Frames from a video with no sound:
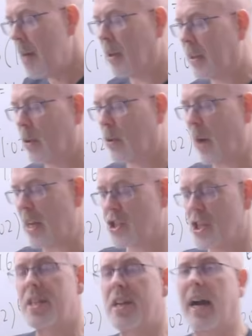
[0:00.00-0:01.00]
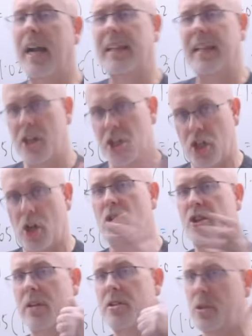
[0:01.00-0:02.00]
But question 9 there
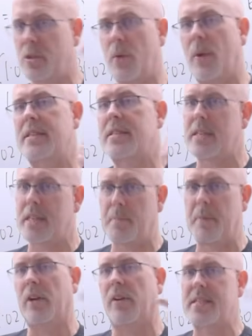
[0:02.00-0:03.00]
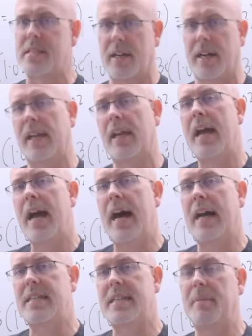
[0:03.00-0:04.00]
shows you how to do USC, PRSI,
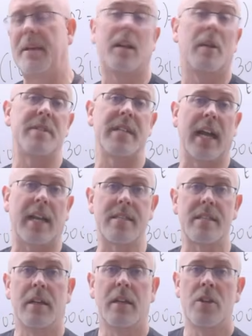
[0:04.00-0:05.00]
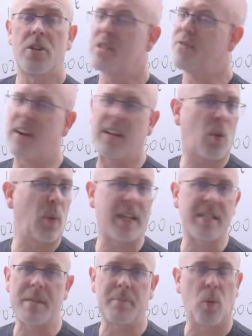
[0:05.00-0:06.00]
and income tax. Just very quick,
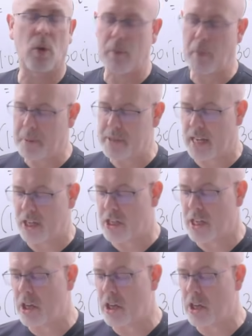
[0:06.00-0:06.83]
simple, working with percentages.